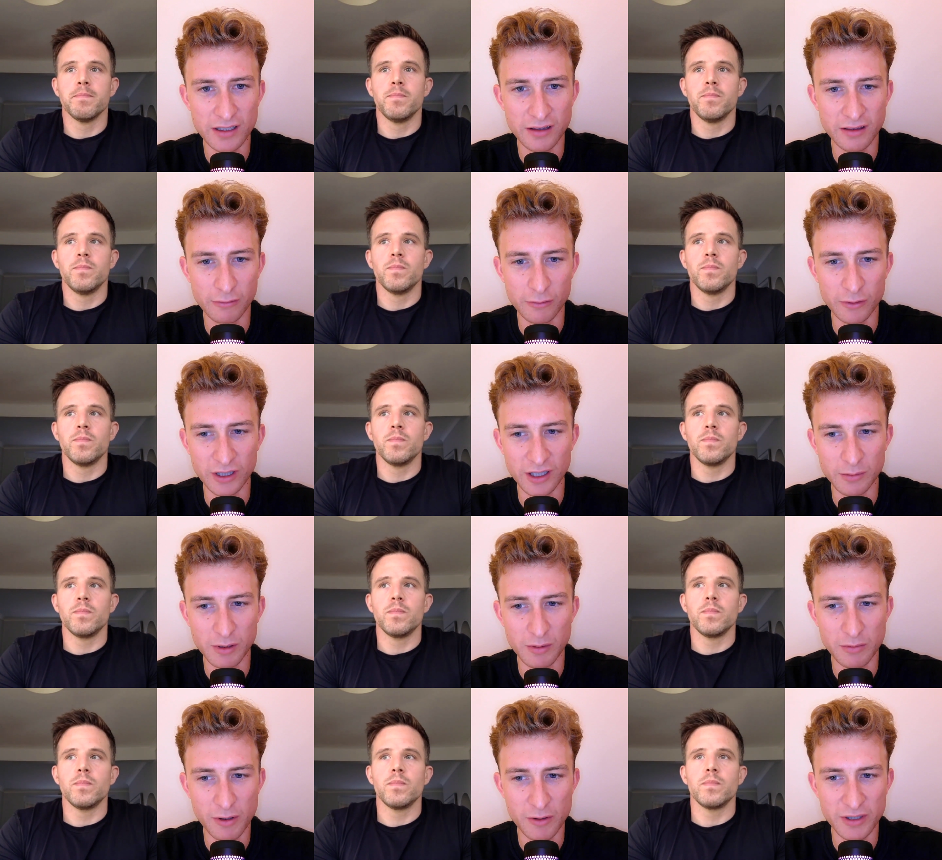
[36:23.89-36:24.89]
Speaker 1: through
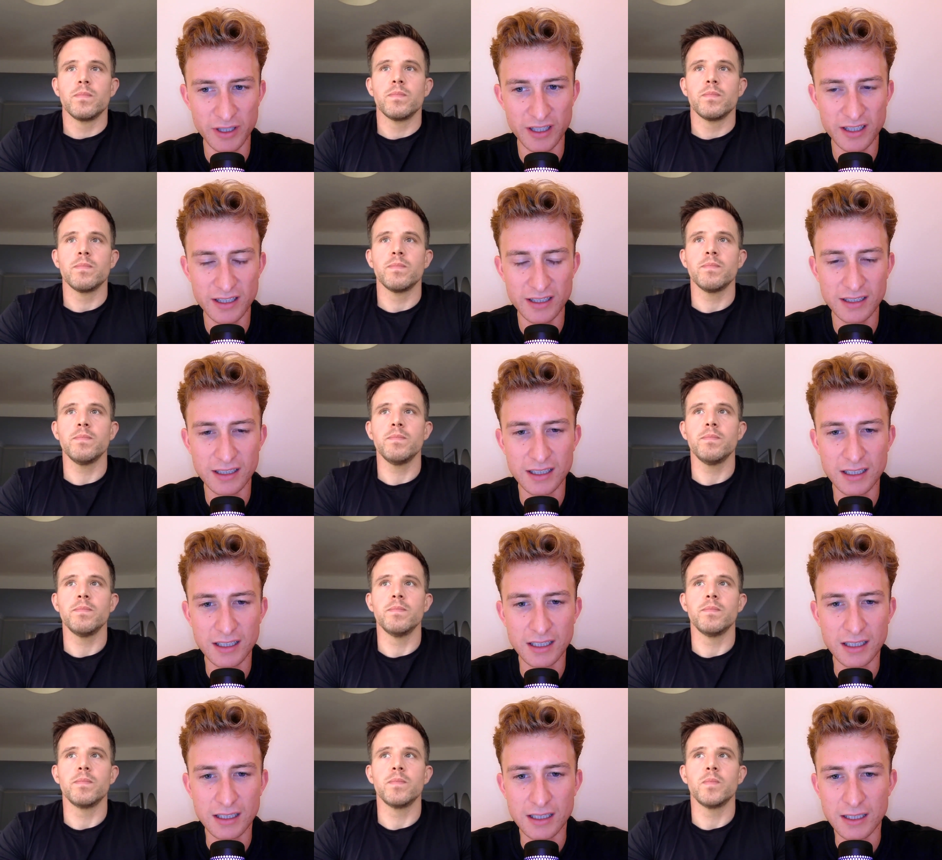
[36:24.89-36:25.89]
deliberate process?
Speaker 2: Hmm.
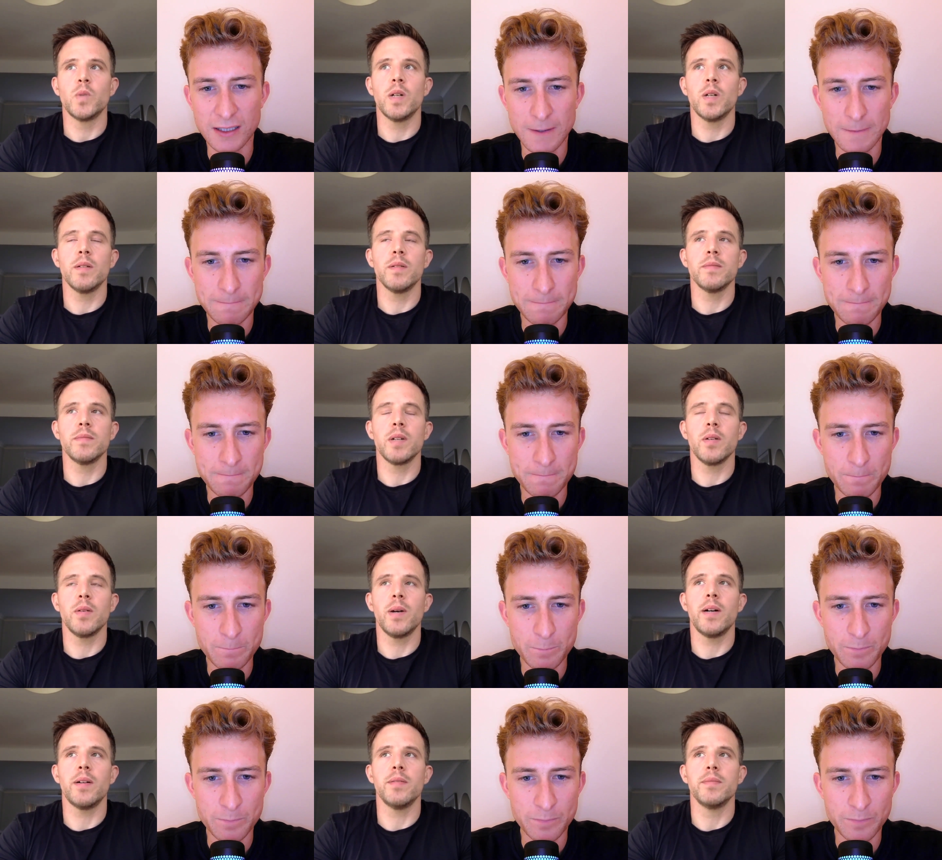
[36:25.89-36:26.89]
Well,
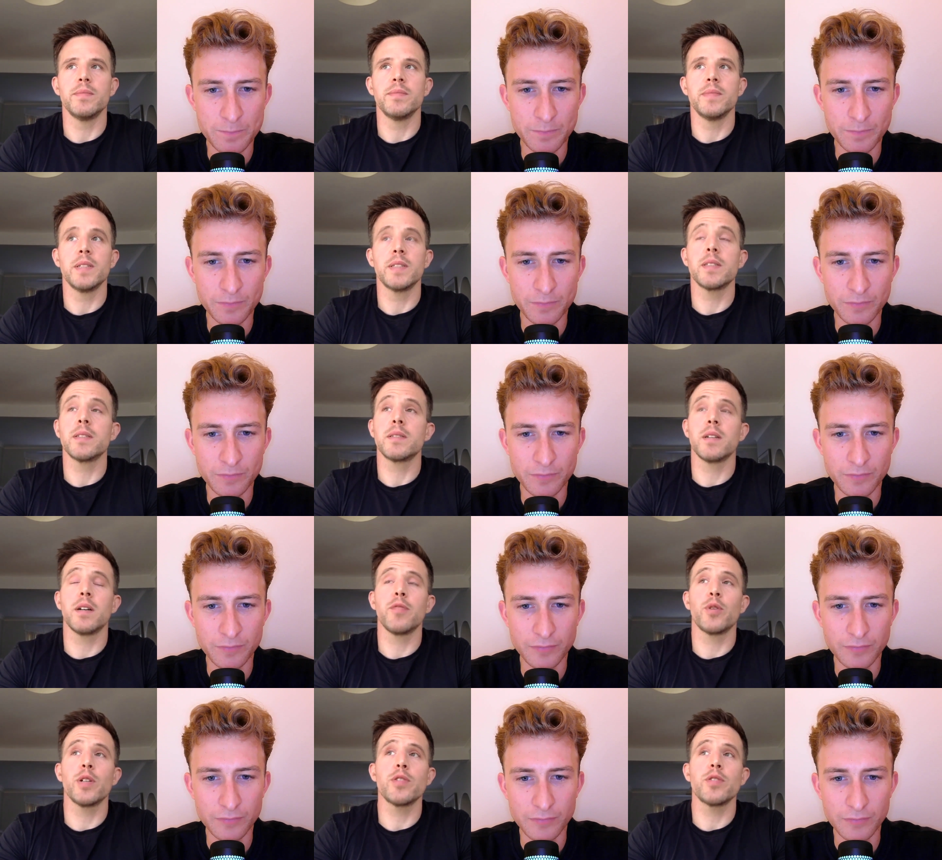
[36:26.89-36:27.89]
wow, that's a
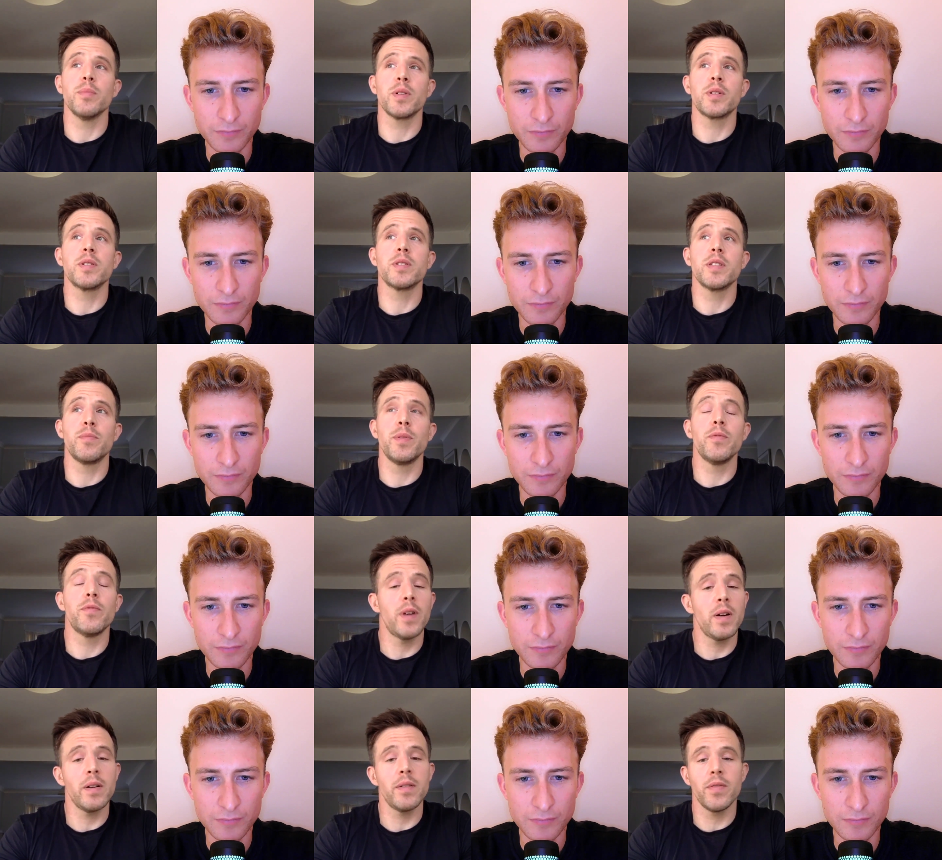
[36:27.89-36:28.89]
tough question because they've been
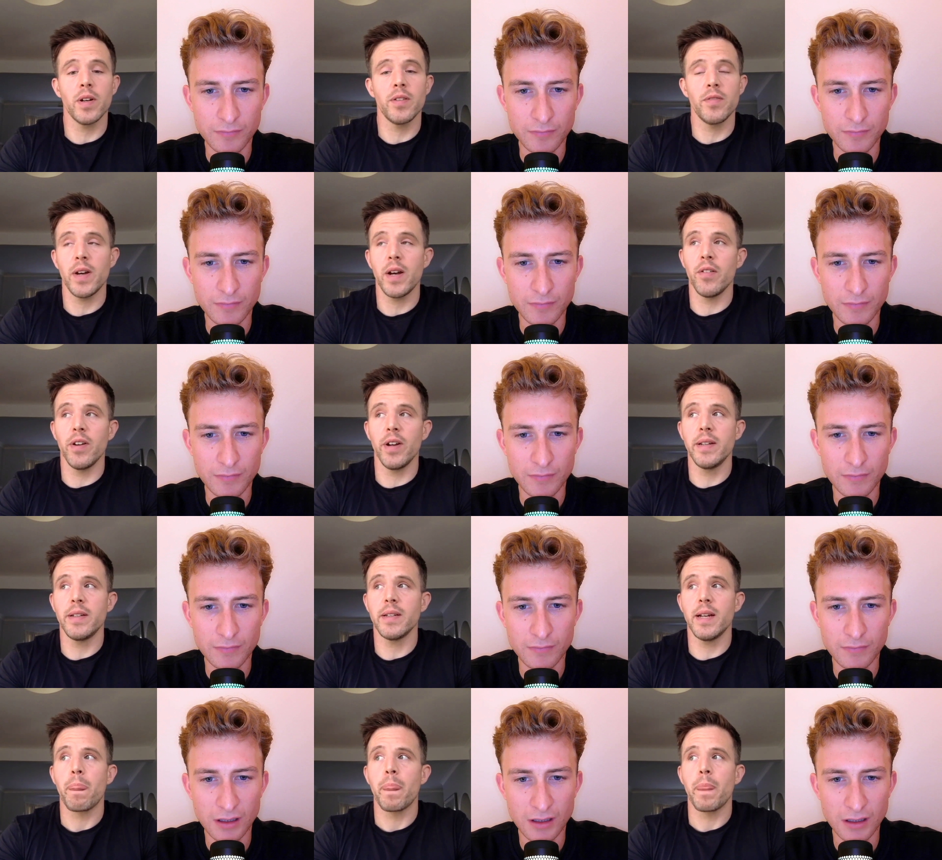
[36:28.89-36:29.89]
very, very varied.
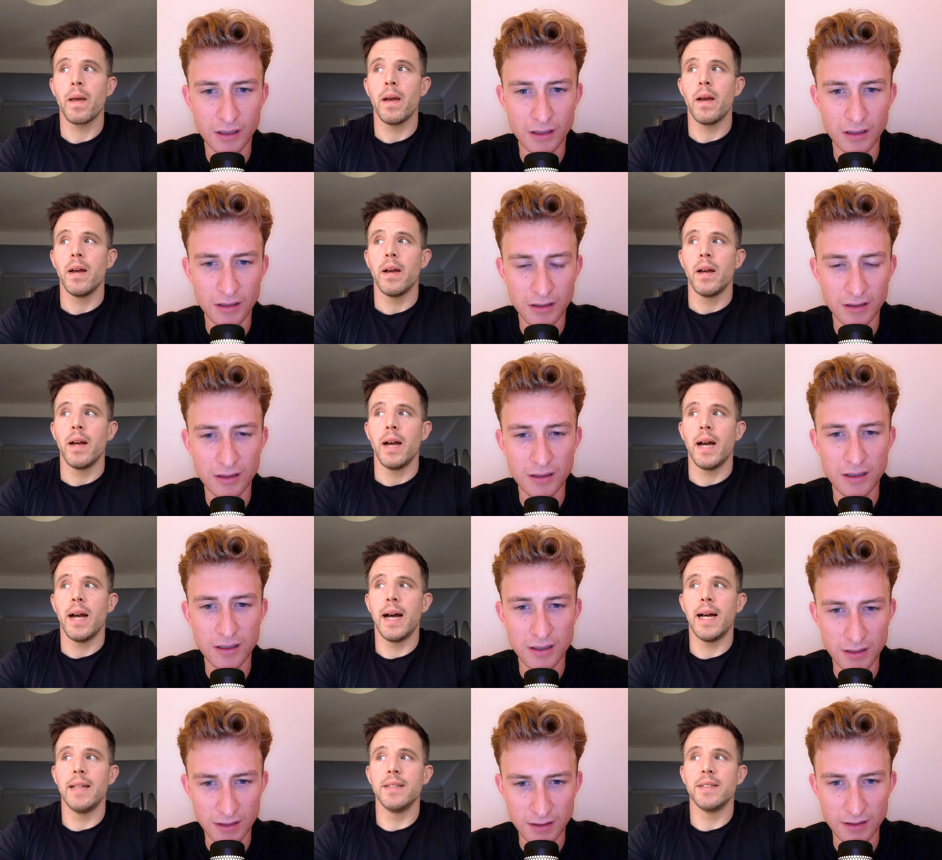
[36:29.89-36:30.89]

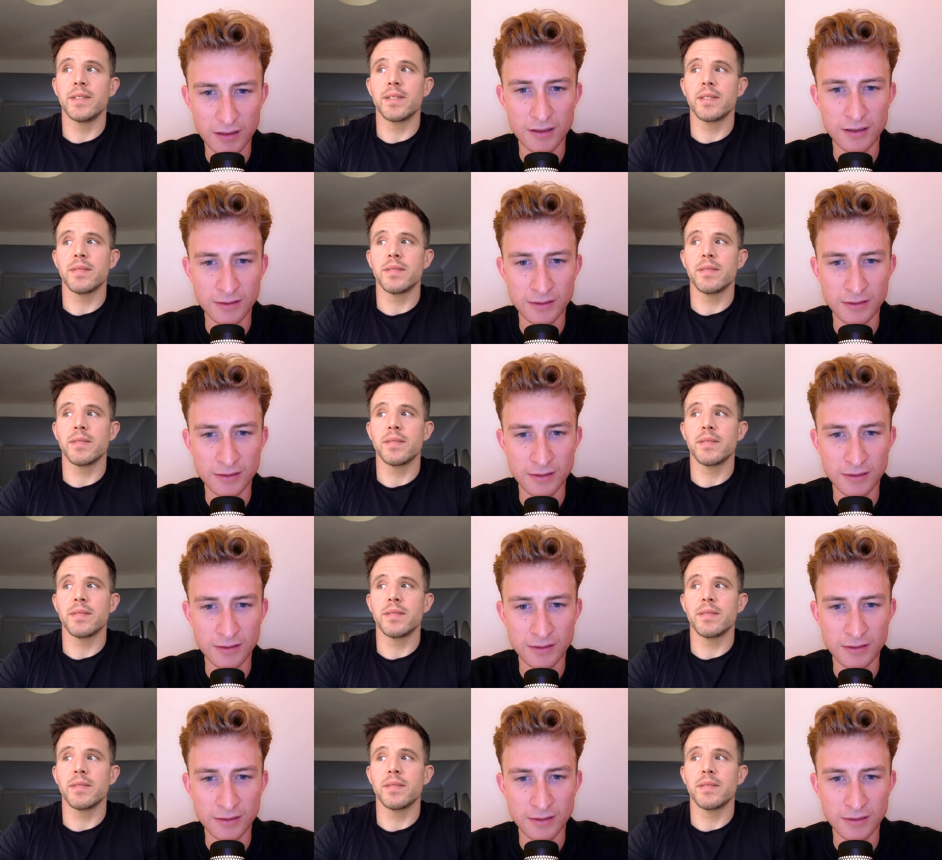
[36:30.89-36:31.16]
And